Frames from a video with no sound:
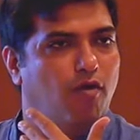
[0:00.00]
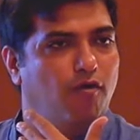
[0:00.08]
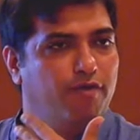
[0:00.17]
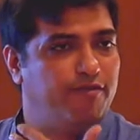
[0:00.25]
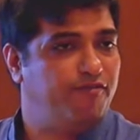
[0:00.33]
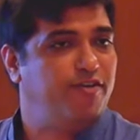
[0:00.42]

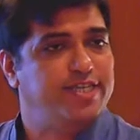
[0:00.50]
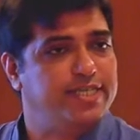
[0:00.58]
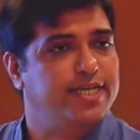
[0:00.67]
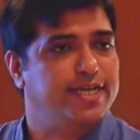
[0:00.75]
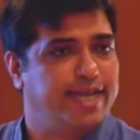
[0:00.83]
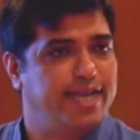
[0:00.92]
we first
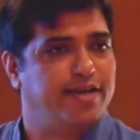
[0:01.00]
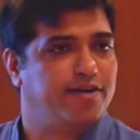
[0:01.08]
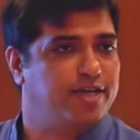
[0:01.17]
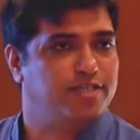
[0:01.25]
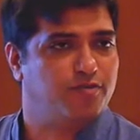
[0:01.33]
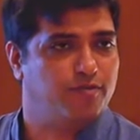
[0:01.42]
did a data
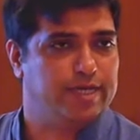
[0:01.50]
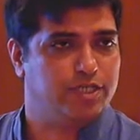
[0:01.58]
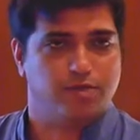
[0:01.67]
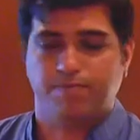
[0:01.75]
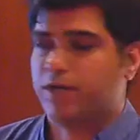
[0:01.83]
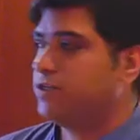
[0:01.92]

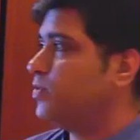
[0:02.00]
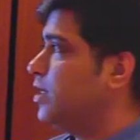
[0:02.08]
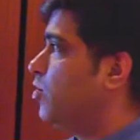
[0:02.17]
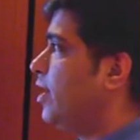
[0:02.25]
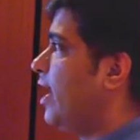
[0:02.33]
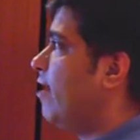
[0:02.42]
transformation because we
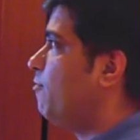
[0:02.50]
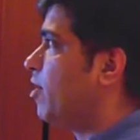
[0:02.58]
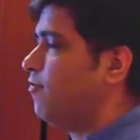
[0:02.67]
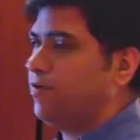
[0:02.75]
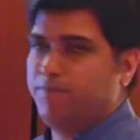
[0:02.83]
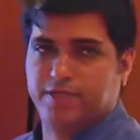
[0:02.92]
don't have
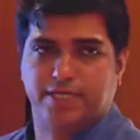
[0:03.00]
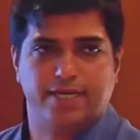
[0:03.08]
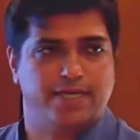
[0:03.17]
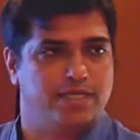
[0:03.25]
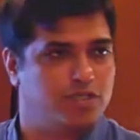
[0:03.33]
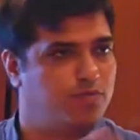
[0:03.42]
profit
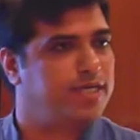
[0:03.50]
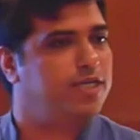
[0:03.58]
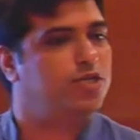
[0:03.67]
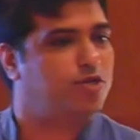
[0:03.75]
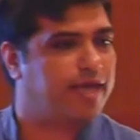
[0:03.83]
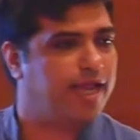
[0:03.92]
percentage. So we
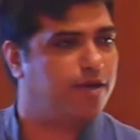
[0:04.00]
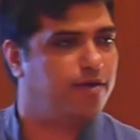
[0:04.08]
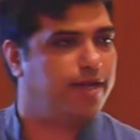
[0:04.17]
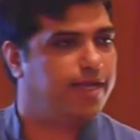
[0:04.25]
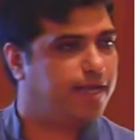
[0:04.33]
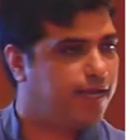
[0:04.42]
needed to
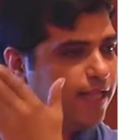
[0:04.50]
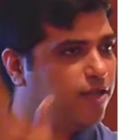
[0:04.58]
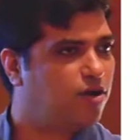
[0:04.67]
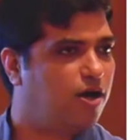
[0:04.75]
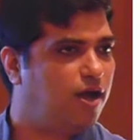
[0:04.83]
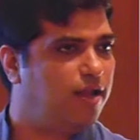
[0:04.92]
calculate
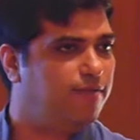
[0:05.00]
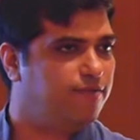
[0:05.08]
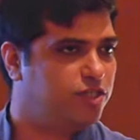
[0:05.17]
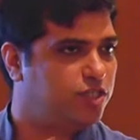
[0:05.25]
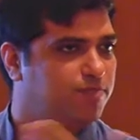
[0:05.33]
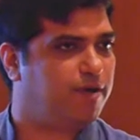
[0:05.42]
another column,
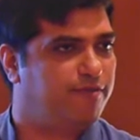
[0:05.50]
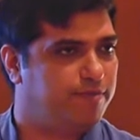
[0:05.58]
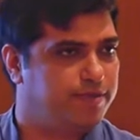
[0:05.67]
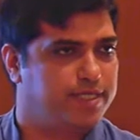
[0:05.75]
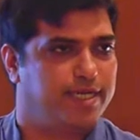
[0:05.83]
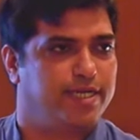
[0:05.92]
which is profit
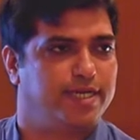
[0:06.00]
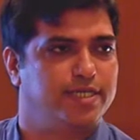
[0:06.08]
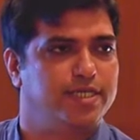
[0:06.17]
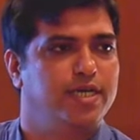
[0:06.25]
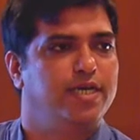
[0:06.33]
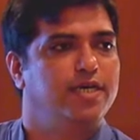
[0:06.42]
percentage.
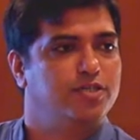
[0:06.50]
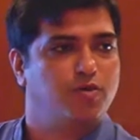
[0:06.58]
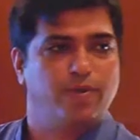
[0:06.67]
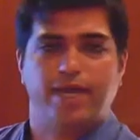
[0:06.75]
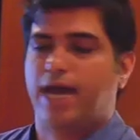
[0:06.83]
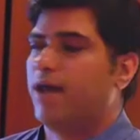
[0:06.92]
So
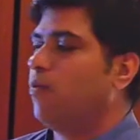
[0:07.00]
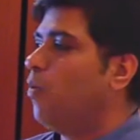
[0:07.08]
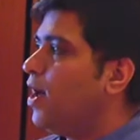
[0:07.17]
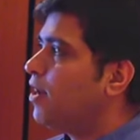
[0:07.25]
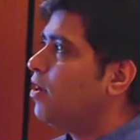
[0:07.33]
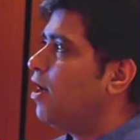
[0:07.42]
we had
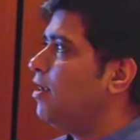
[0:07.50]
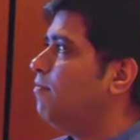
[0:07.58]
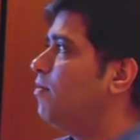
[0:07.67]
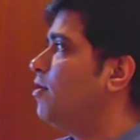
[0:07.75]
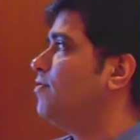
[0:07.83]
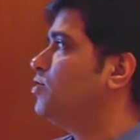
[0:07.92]
one
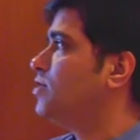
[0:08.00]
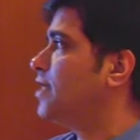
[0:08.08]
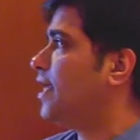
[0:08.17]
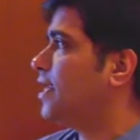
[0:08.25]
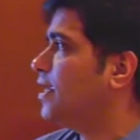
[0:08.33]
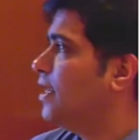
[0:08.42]
column more, which was
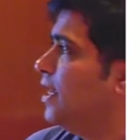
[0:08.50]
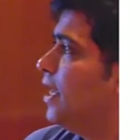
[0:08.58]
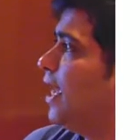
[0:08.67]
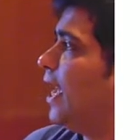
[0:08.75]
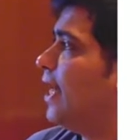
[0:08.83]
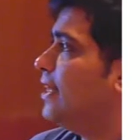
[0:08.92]
added.
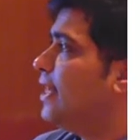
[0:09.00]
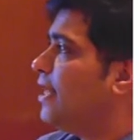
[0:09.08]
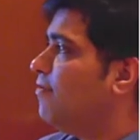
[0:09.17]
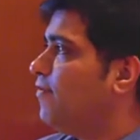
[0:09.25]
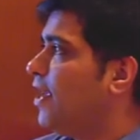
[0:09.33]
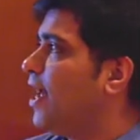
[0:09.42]
And
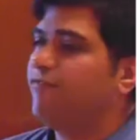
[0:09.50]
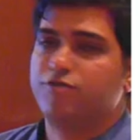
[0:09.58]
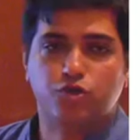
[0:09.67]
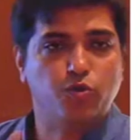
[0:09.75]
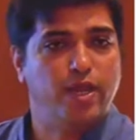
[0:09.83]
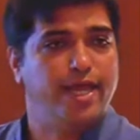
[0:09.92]
then we have
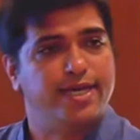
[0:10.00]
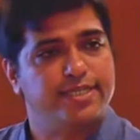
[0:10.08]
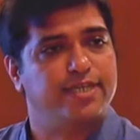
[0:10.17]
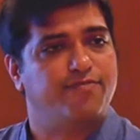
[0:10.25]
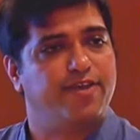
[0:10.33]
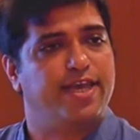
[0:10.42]
two layers
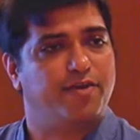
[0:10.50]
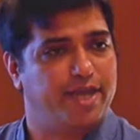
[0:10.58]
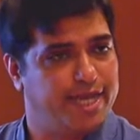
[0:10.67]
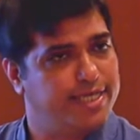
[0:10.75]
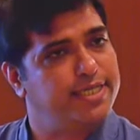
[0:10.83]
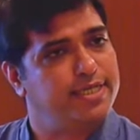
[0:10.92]
that we
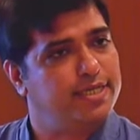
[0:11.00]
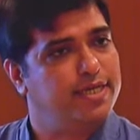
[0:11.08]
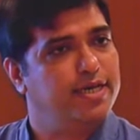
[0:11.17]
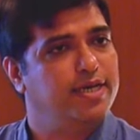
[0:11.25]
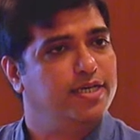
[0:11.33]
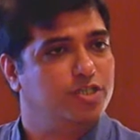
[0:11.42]
created.
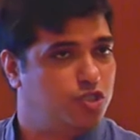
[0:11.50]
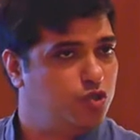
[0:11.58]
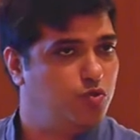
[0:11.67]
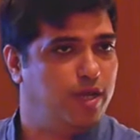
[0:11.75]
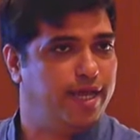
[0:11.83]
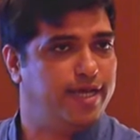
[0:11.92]
So
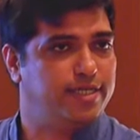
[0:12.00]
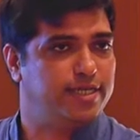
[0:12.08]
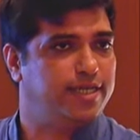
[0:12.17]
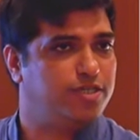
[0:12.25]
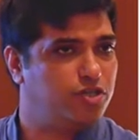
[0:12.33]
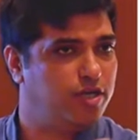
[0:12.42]
two layers,
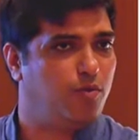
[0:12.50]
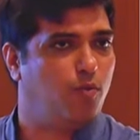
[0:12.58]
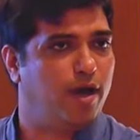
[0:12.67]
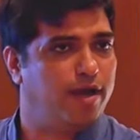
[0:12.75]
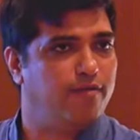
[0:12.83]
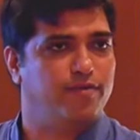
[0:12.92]
literally
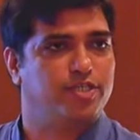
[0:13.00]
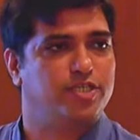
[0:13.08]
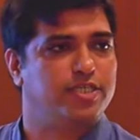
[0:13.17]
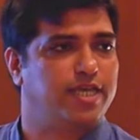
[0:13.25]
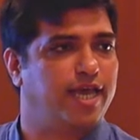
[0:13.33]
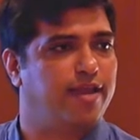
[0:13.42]
one which
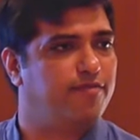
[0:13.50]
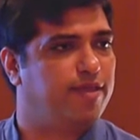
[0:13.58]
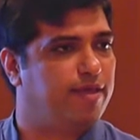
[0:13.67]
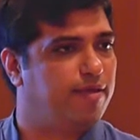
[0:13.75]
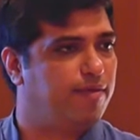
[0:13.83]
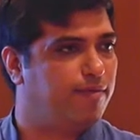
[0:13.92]
is kind of
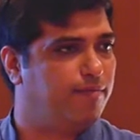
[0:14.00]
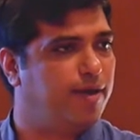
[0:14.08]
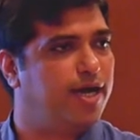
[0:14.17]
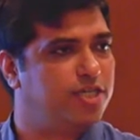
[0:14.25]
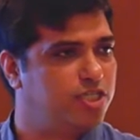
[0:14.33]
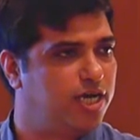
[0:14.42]
the
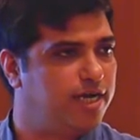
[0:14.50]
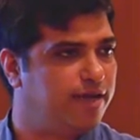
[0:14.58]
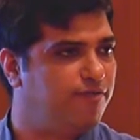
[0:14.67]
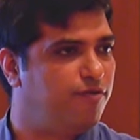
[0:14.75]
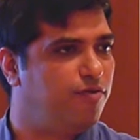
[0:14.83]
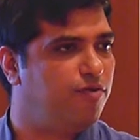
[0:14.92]
bar chart,
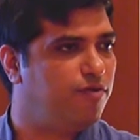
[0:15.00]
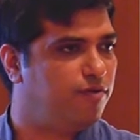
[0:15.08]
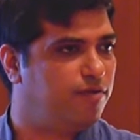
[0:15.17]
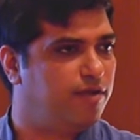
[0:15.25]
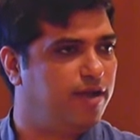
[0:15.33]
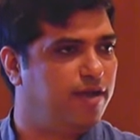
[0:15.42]
if you're
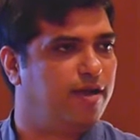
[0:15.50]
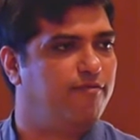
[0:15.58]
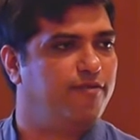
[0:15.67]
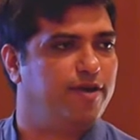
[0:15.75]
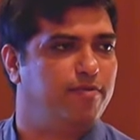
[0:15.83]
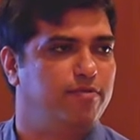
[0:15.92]

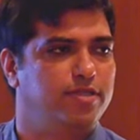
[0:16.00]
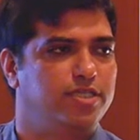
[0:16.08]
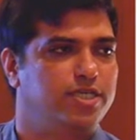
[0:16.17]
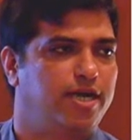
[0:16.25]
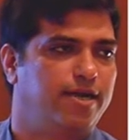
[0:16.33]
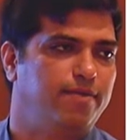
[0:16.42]
comfortable with the
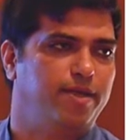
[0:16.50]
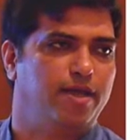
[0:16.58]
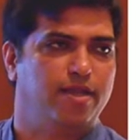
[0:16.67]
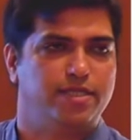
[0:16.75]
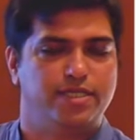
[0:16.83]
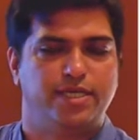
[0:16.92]
chart
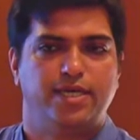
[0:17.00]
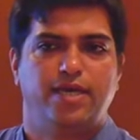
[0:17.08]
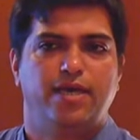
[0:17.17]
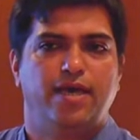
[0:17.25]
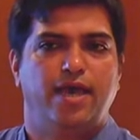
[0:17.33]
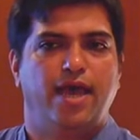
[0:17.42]
terminology,
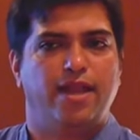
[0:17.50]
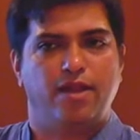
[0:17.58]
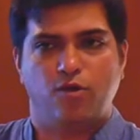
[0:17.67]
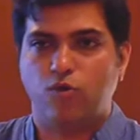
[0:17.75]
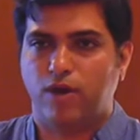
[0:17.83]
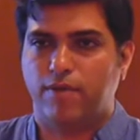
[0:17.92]
and
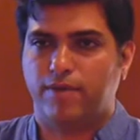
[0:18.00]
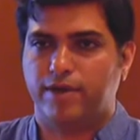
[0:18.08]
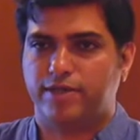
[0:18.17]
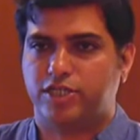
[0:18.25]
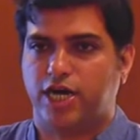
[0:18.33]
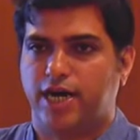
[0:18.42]
a rule
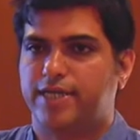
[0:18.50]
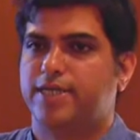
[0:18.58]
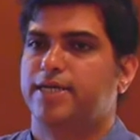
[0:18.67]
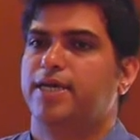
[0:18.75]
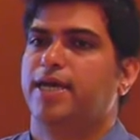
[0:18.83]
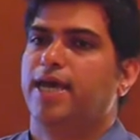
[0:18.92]
chart.
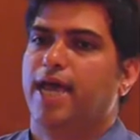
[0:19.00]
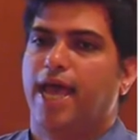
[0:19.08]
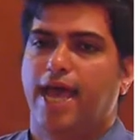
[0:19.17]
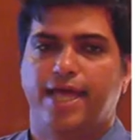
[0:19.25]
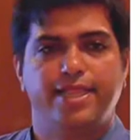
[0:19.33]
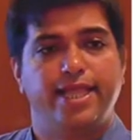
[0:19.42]

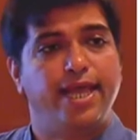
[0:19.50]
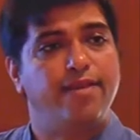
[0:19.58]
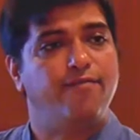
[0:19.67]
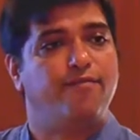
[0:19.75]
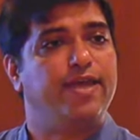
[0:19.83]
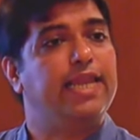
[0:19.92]
And
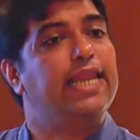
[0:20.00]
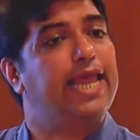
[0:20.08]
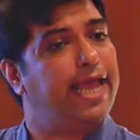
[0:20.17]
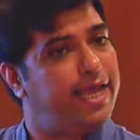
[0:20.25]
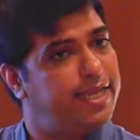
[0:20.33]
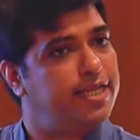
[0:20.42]
then we
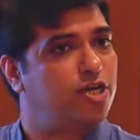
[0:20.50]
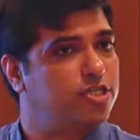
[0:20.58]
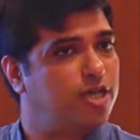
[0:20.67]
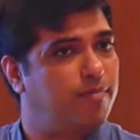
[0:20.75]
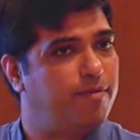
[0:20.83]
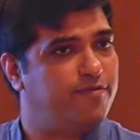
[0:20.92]
layered it on
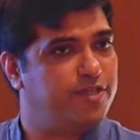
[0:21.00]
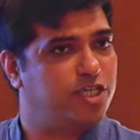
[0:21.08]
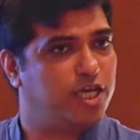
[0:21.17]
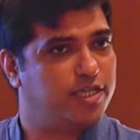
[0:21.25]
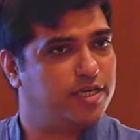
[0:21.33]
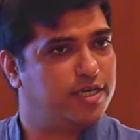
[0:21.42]
top of each
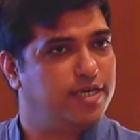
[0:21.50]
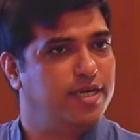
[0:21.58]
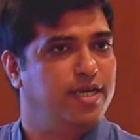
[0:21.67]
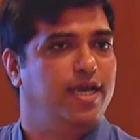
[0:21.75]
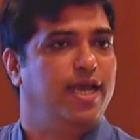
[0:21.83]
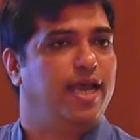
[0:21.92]
other.
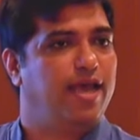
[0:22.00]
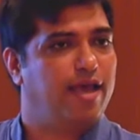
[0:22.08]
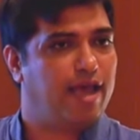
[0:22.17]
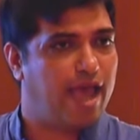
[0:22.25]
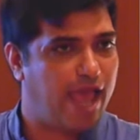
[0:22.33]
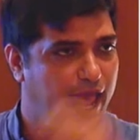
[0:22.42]

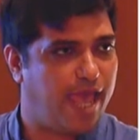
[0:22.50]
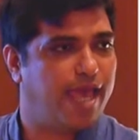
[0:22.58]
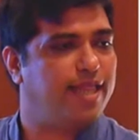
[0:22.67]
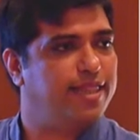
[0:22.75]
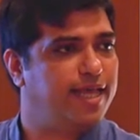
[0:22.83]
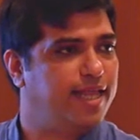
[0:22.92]

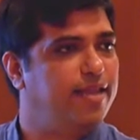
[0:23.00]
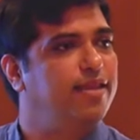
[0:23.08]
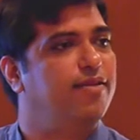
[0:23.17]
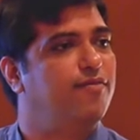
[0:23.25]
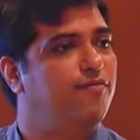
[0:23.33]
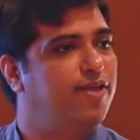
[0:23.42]
And then
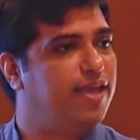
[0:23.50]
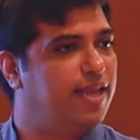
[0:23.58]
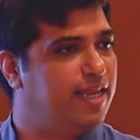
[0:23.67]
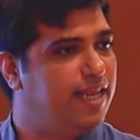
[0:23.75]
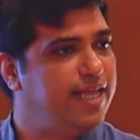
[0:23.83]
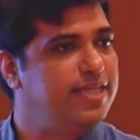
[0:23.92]
we
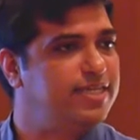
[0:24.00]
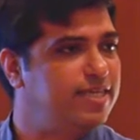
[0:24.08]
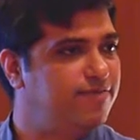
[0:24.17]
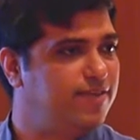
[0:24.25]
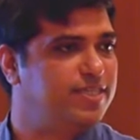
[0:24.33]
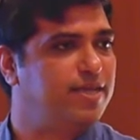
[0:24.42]
linked
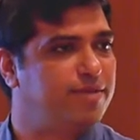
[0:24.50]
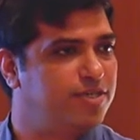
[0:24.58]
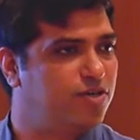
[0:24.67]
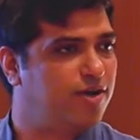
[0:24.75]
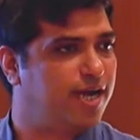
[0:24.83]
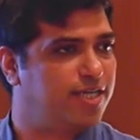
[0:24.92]
it with some
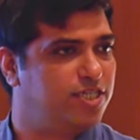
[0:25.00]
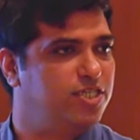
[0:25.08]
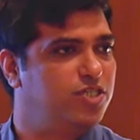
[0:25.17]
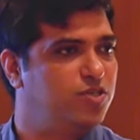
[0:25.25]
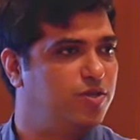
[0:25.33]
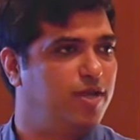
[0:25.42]

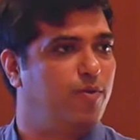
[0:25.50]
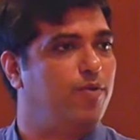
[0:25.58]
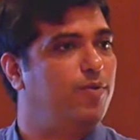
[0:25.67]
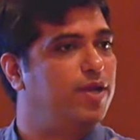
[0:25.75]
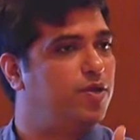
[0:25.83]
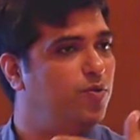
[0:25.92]
interaction so that
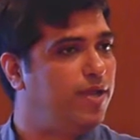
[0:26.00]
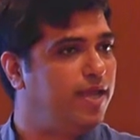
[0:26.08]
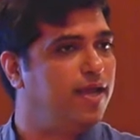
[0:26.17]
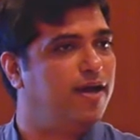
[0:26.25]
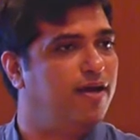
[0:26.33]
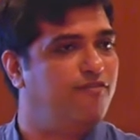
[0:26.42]
when we're
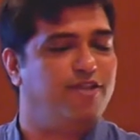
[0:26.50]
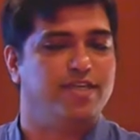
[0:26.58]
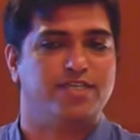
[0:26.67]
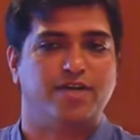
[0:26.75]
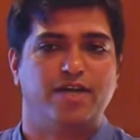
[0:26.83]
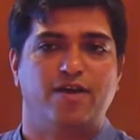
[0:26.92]
doing a
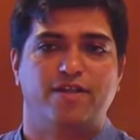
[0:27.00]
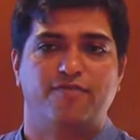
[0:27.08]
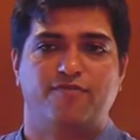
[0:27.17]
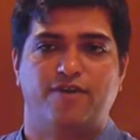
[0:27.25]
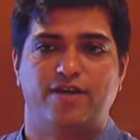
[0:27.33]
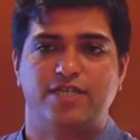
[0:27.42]
filtering on the
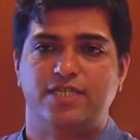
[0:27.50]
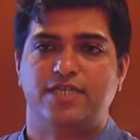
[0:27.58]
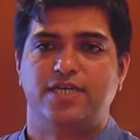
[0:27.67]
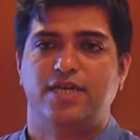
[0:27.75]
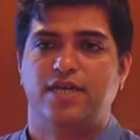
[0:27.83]
first,